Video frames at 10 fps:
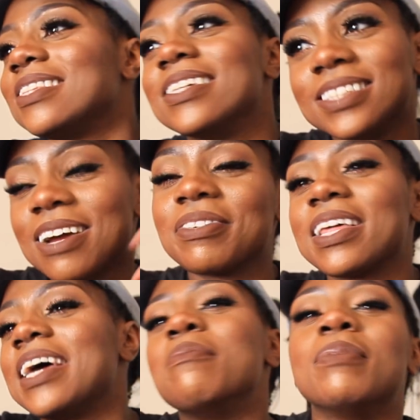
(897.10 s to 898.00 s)
there's never
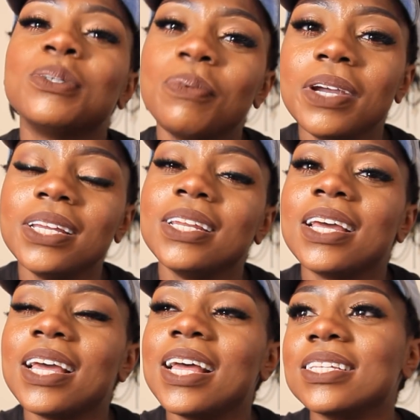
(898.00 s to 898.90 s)
that in between.
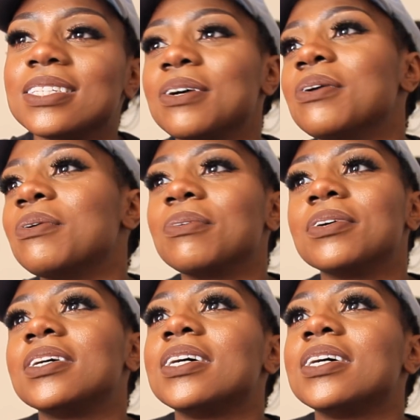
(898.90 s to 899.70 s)
And so